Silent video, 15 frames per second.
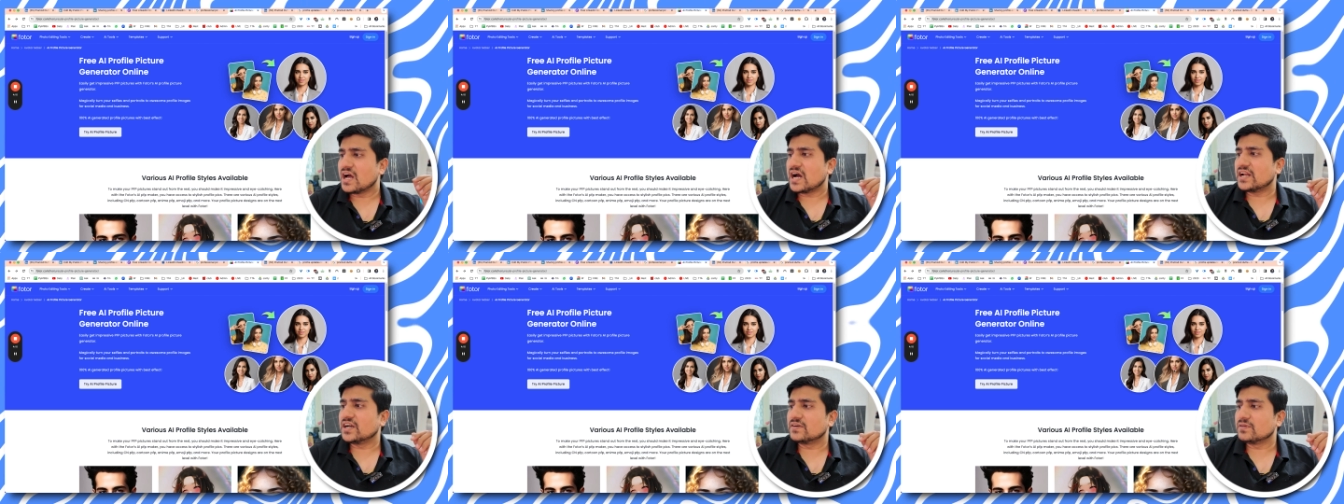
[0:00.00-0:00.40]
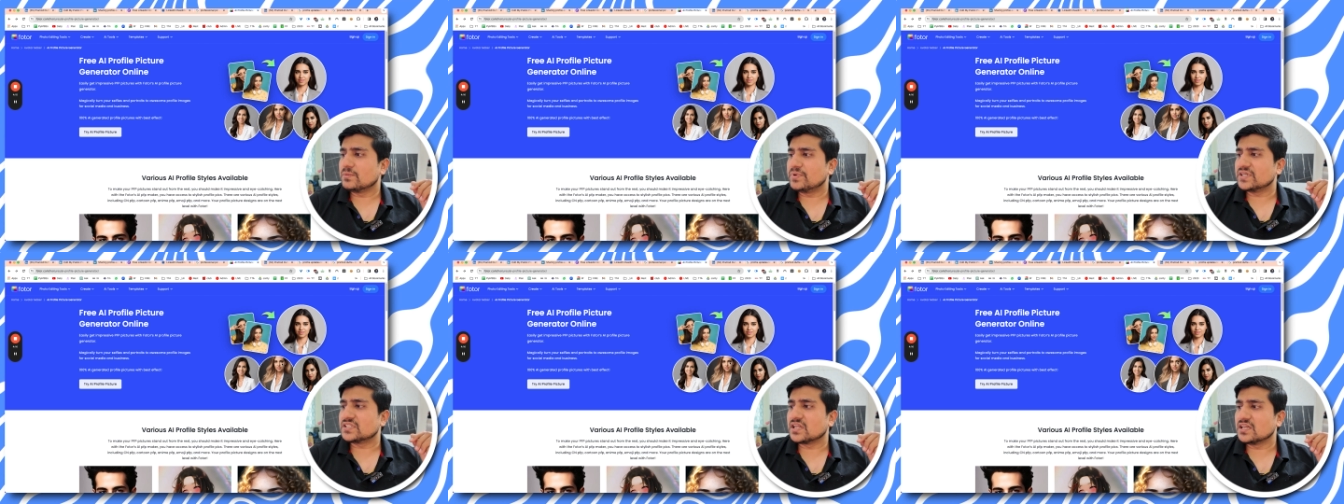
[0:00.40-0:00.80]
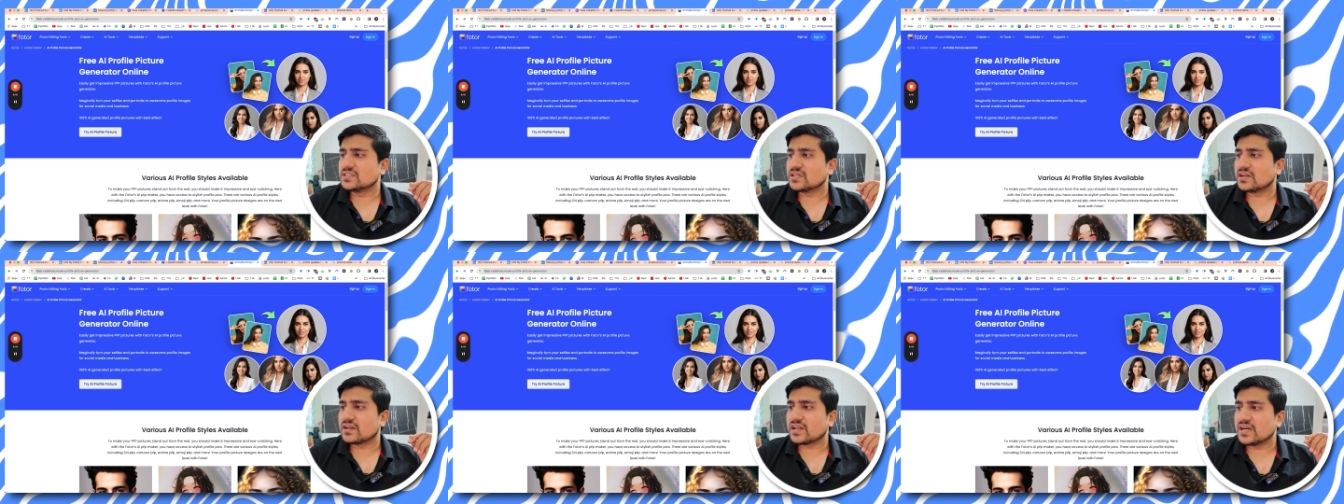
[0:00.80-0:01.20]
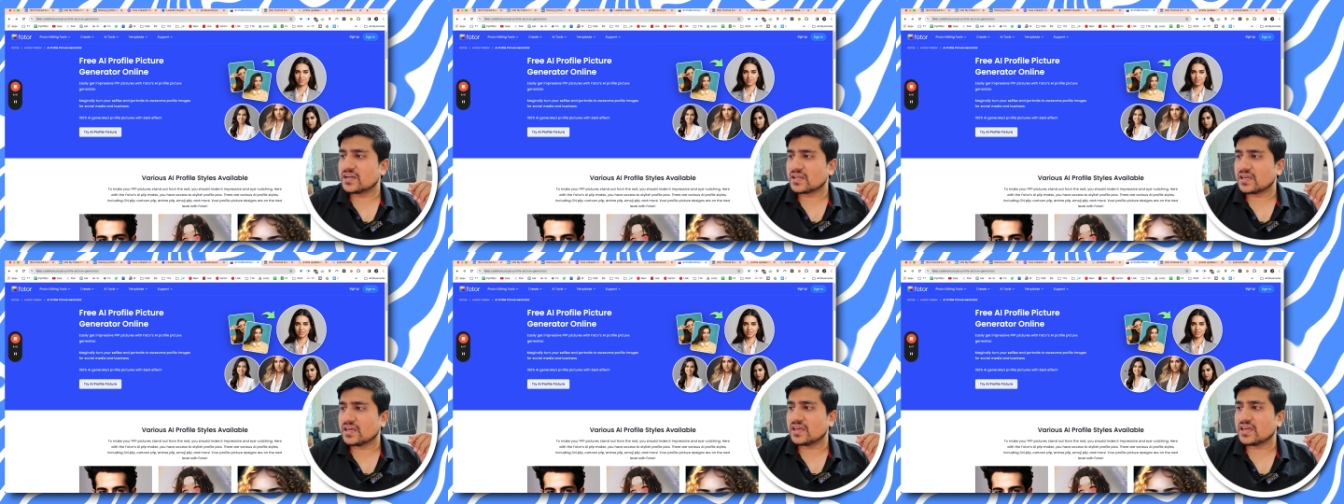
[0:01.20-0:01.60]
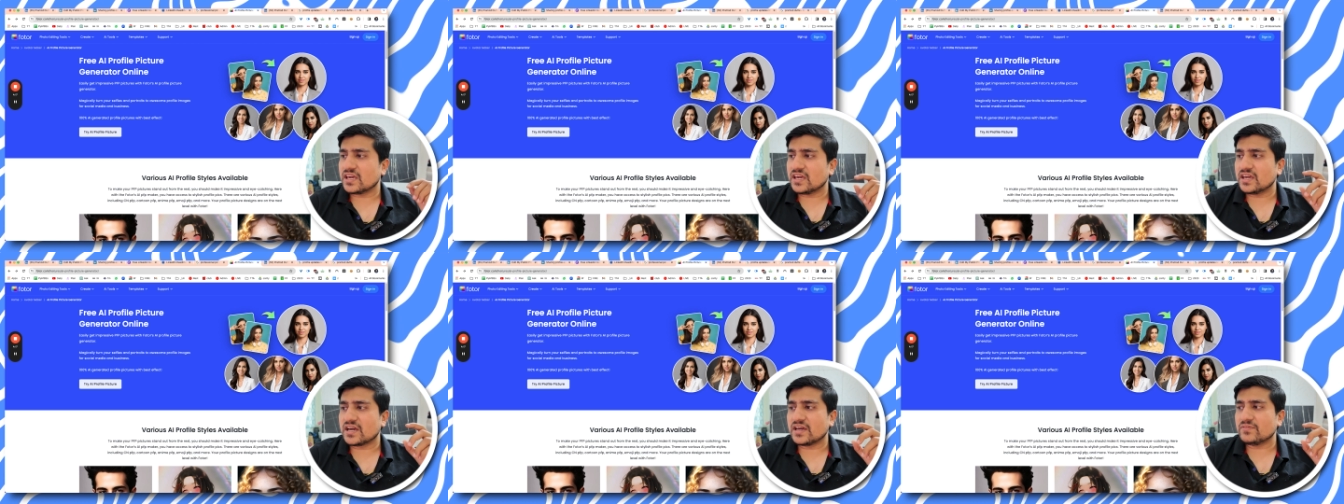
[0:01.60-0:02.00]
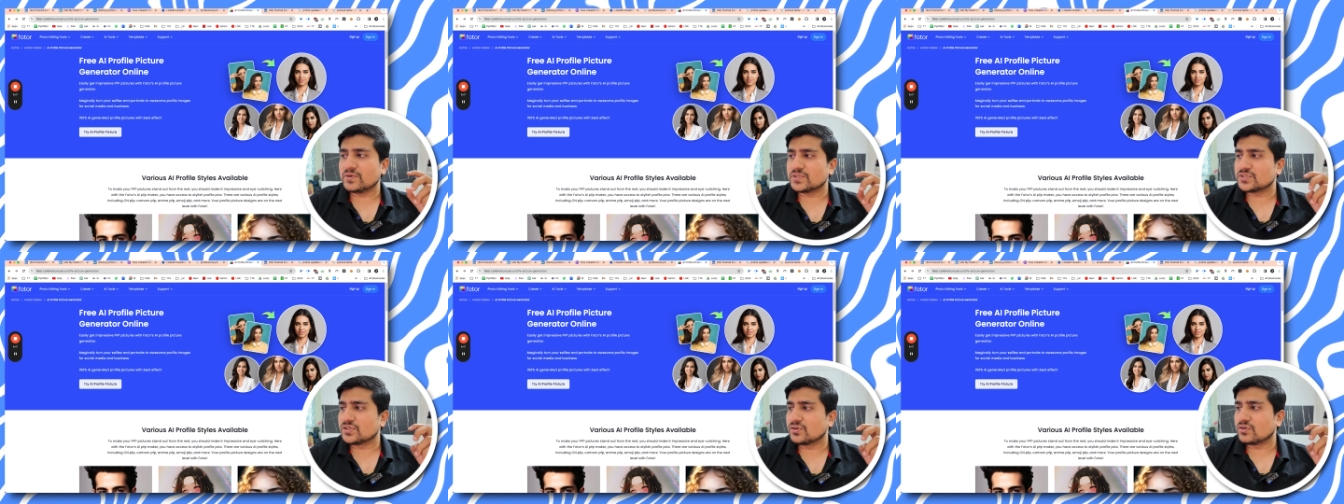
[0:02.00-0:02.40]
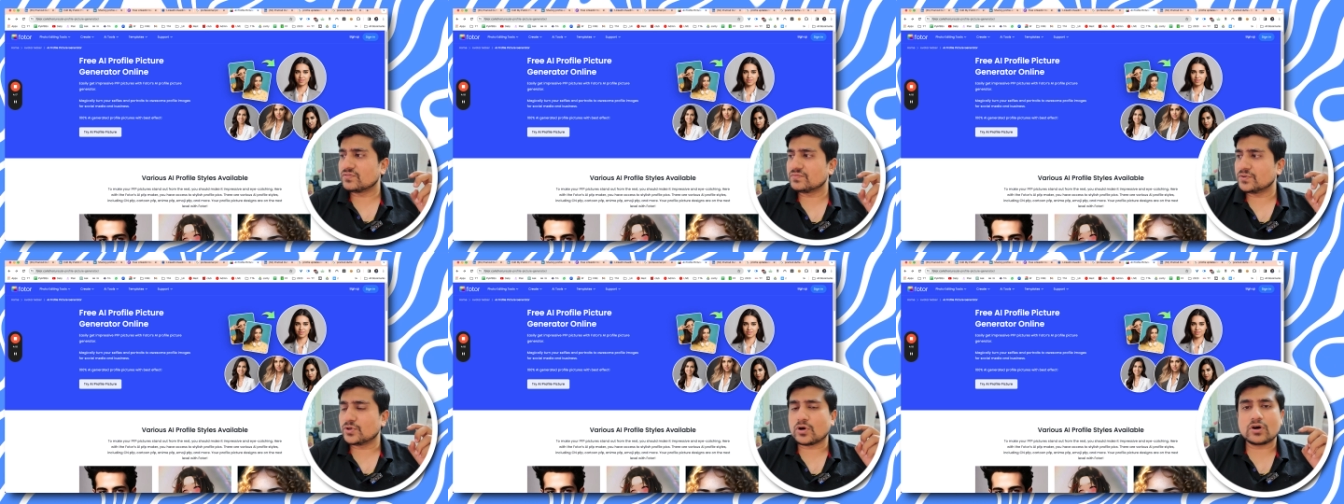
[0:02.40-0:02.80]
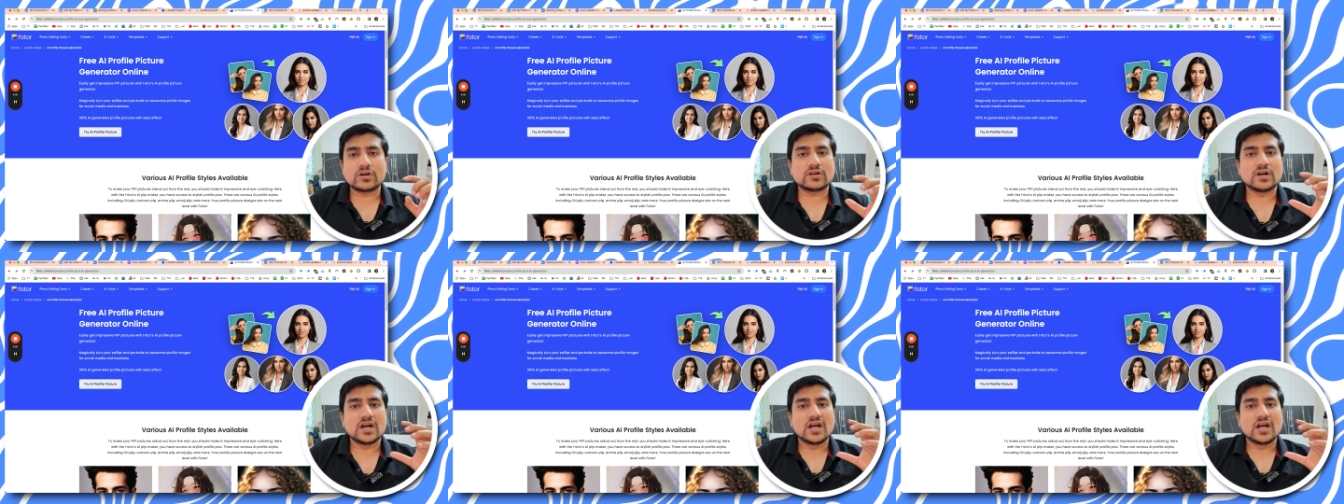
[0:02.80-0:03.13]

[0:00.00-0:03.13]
and it will basically generate a AI version of your